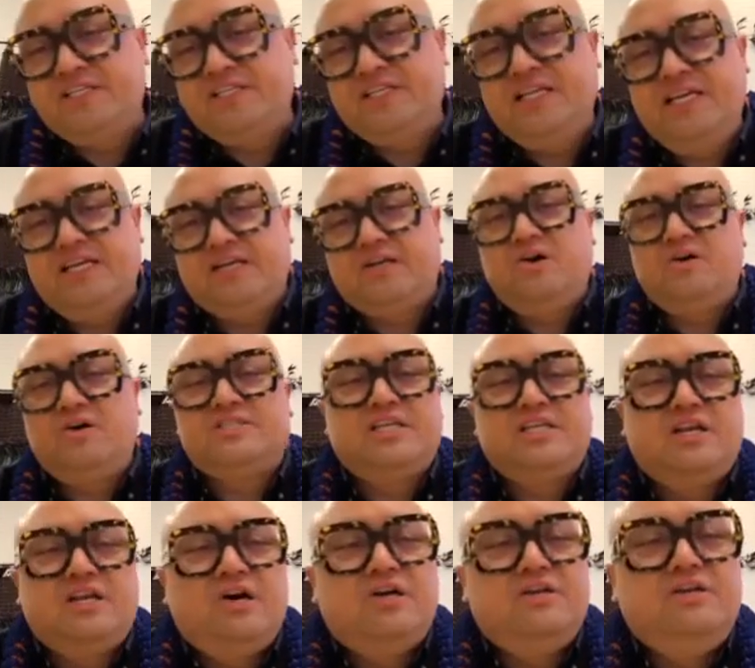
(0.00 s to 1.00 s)
obviously. It costs
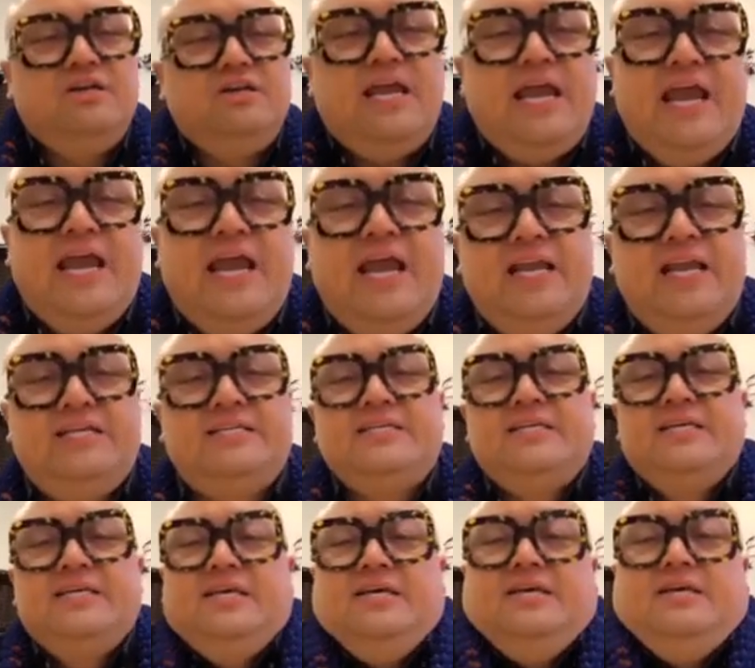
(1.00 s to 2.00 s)
a lot, and
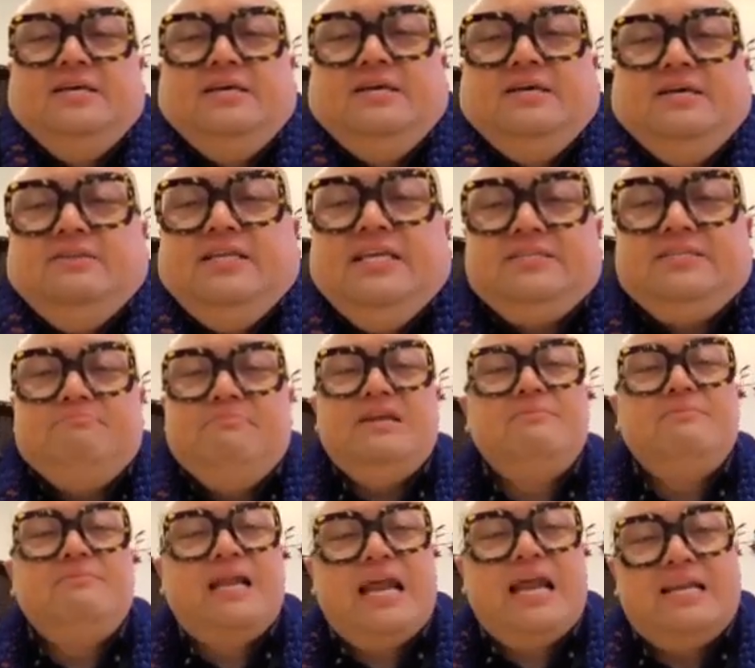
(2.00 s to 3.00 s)
there's
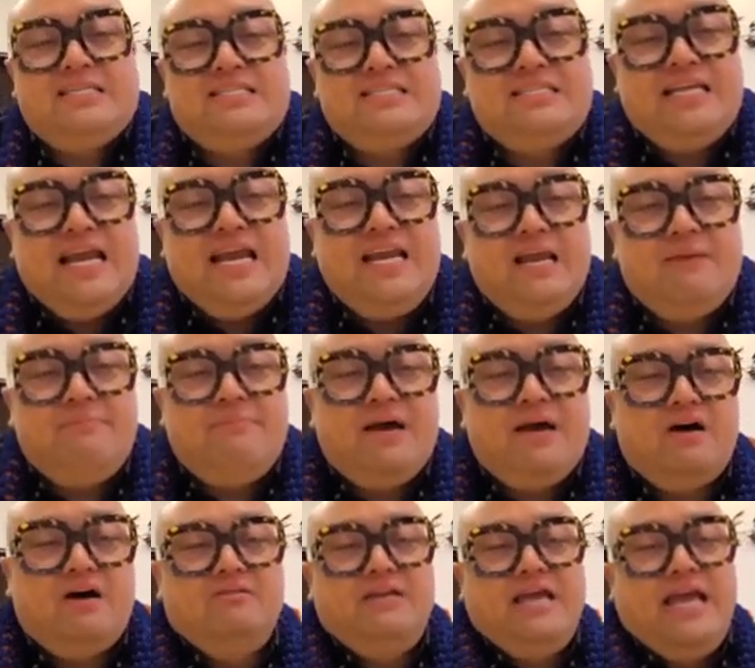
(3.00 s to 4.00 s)
minimal understanding
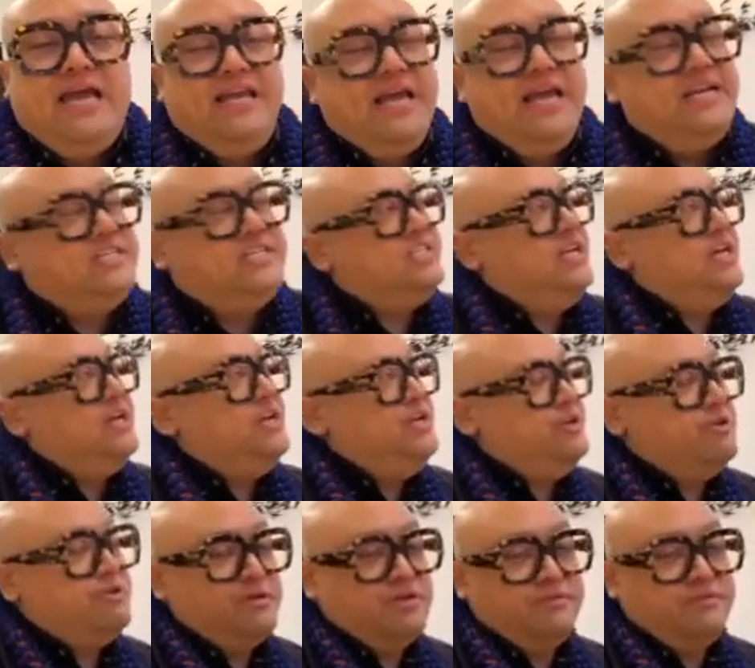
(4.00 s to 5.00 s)
about ADHD
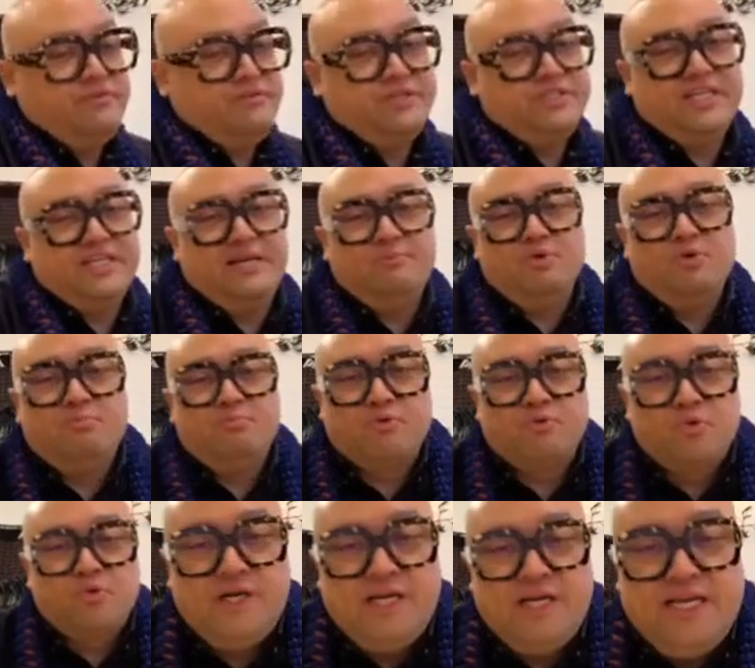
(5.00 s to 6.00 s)
and neurodiversity more
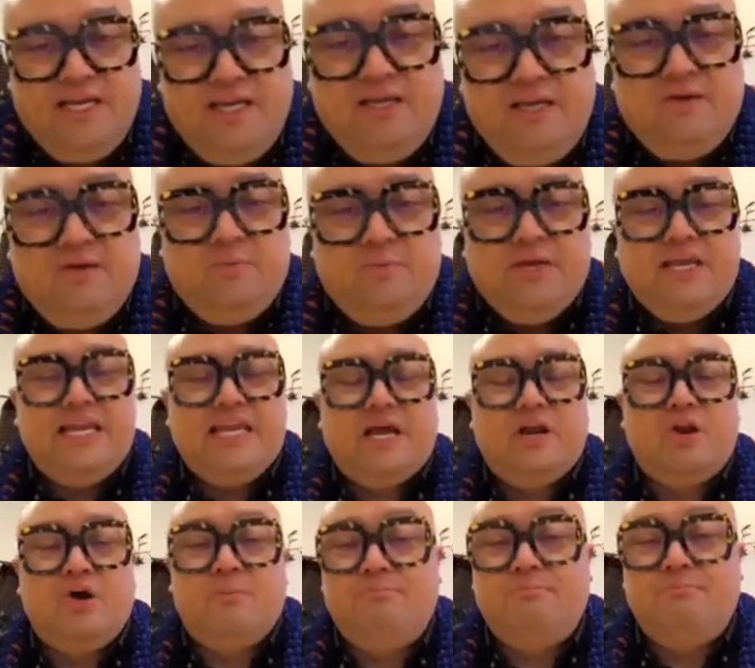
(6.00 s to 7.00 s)
broadly. We're getting
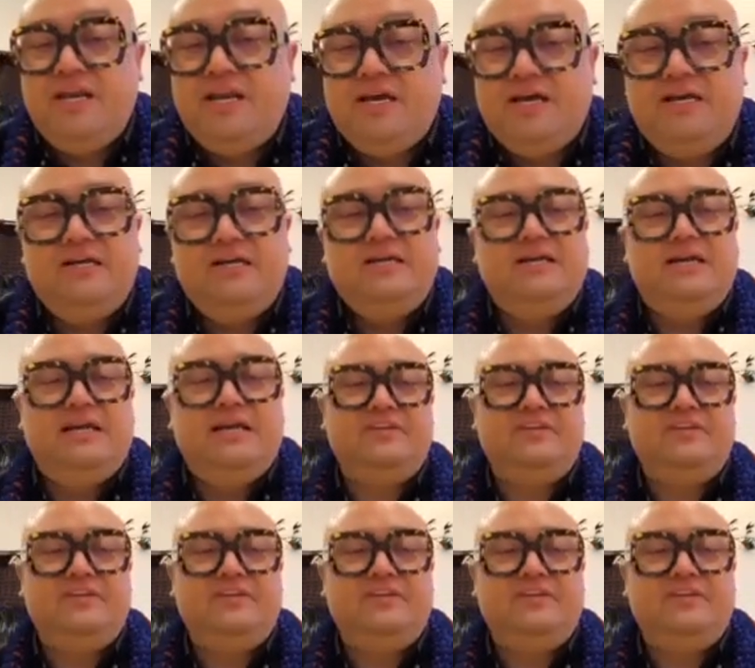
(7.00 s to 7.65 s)
a lot better.